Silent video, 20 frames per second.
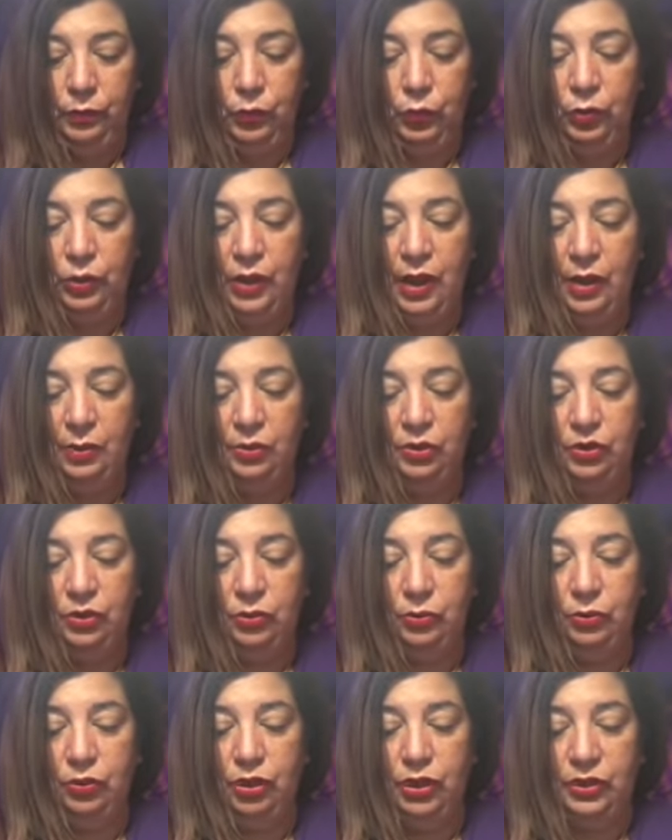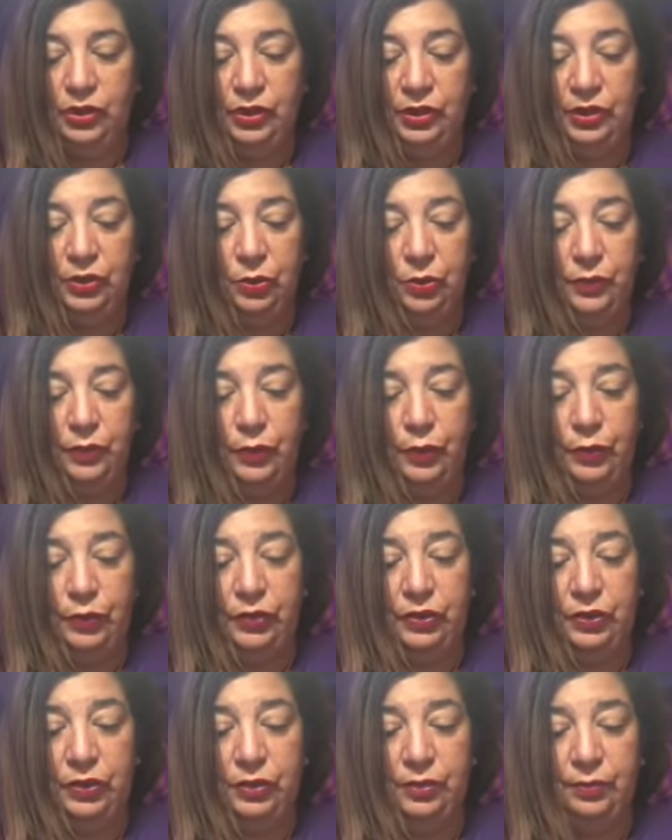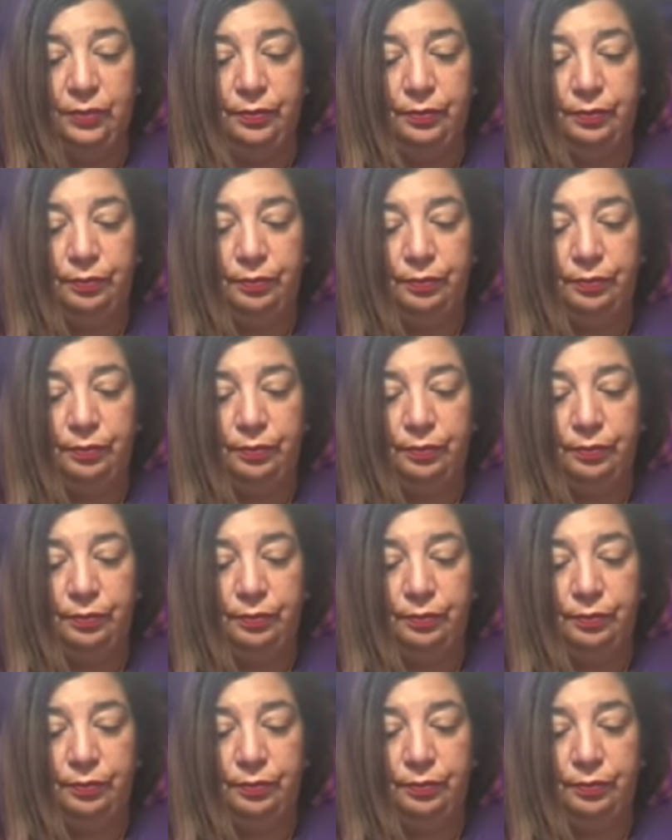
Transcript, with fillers: Two times Justice reversed.